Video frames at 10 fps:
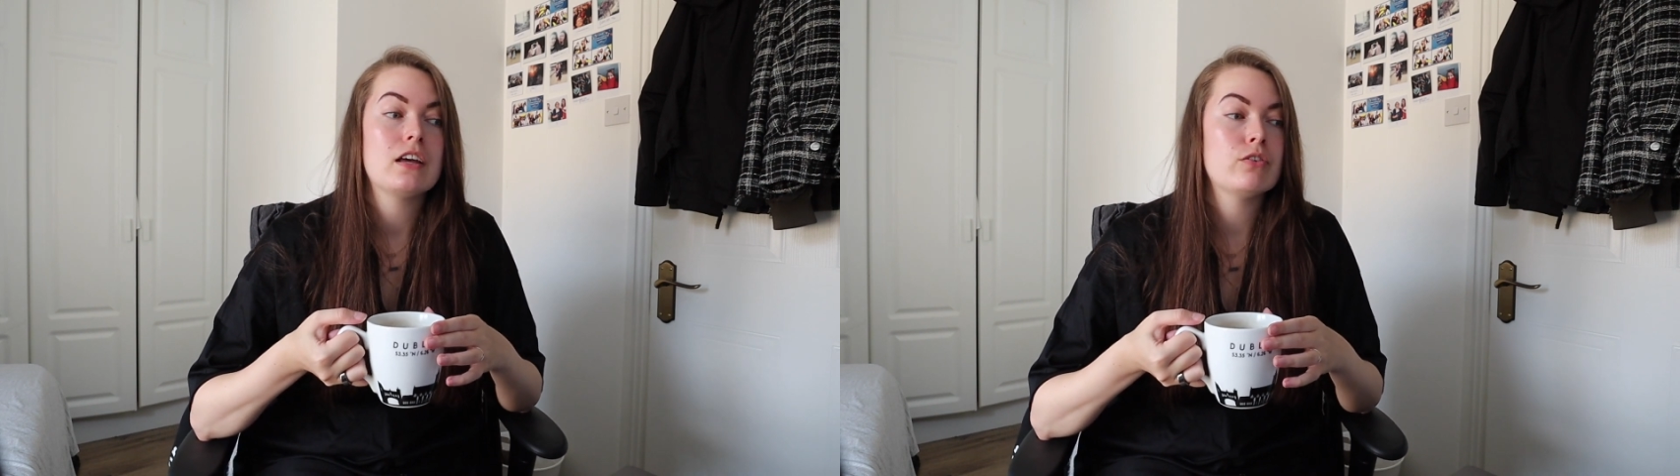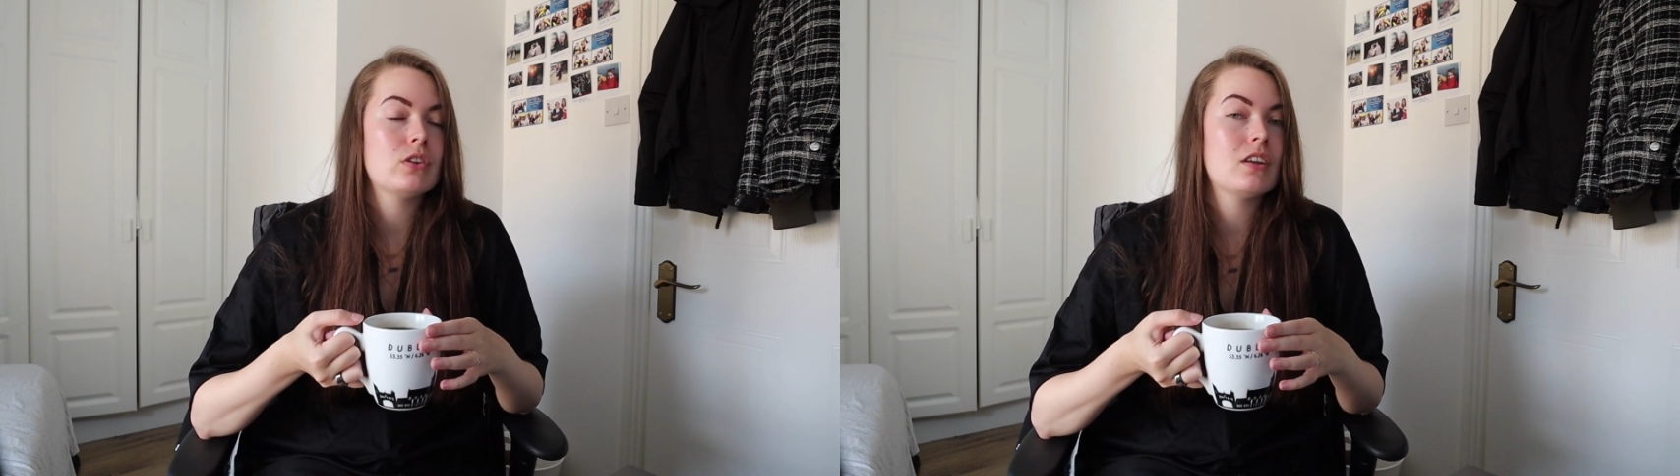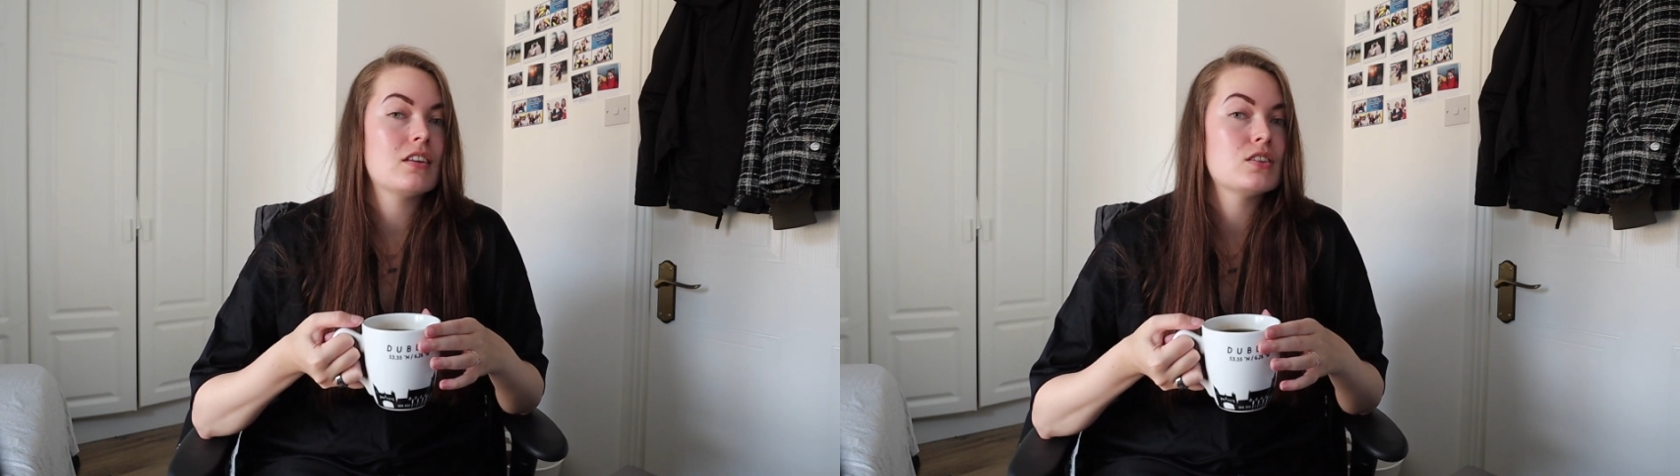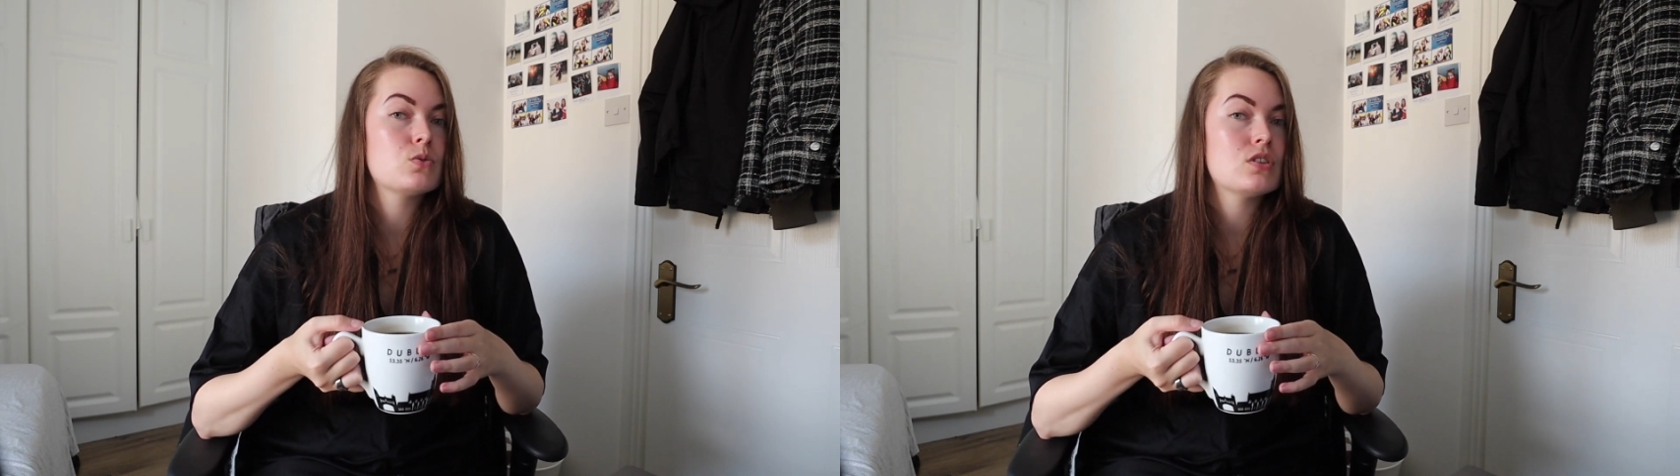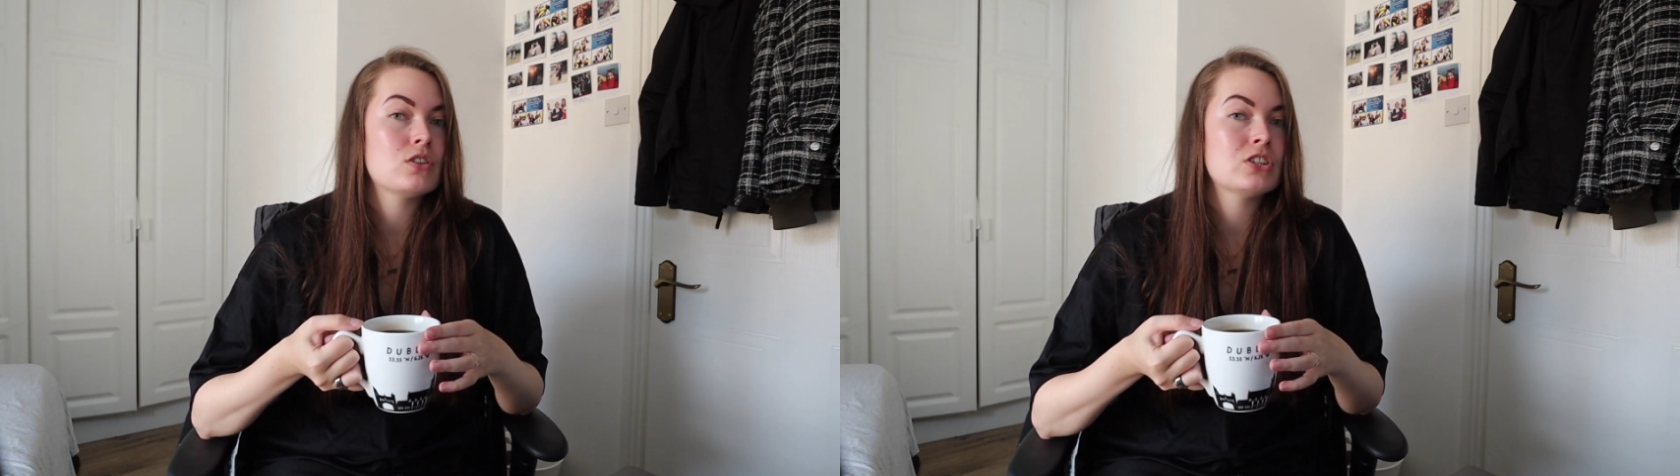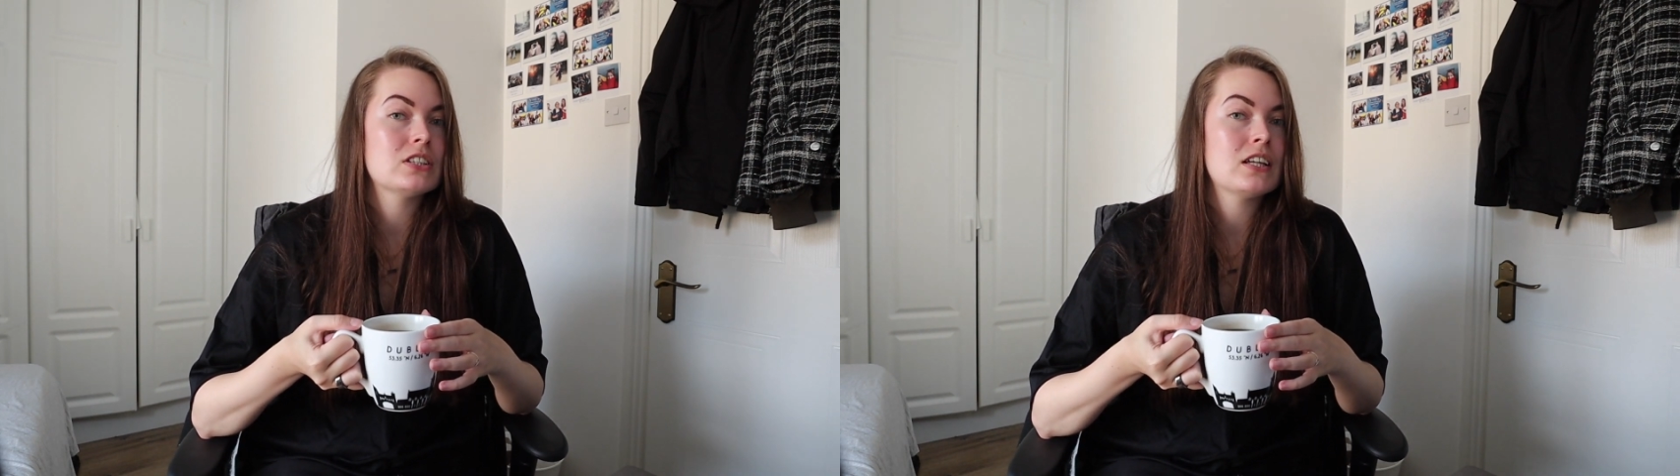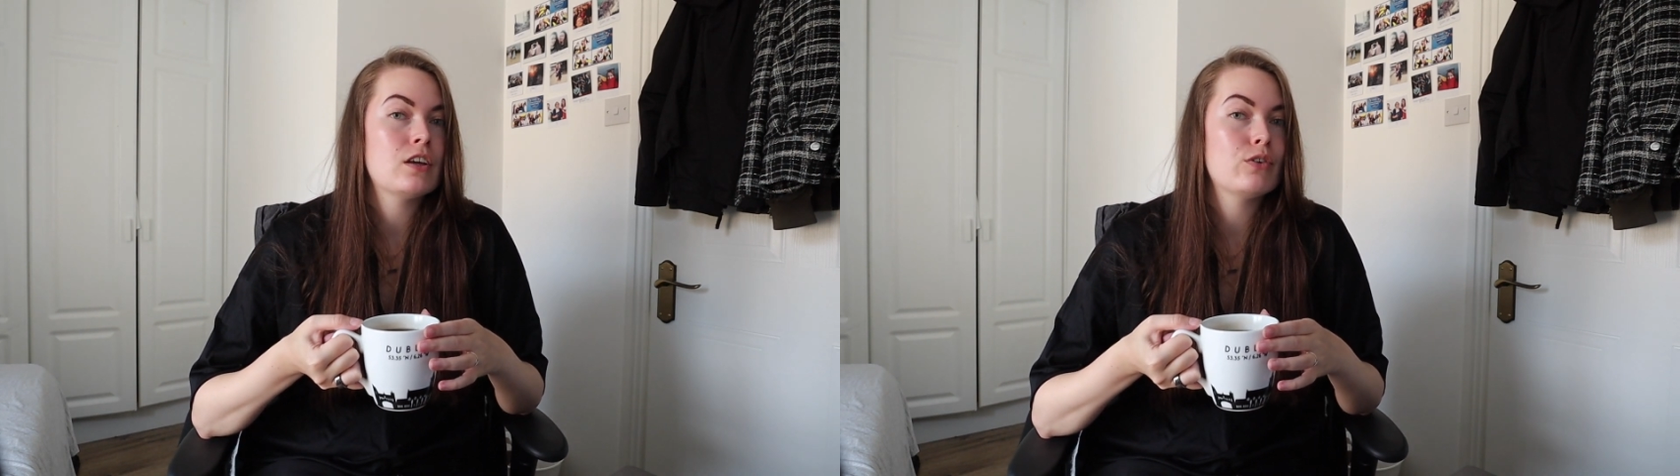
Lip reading: if you think this was interesting,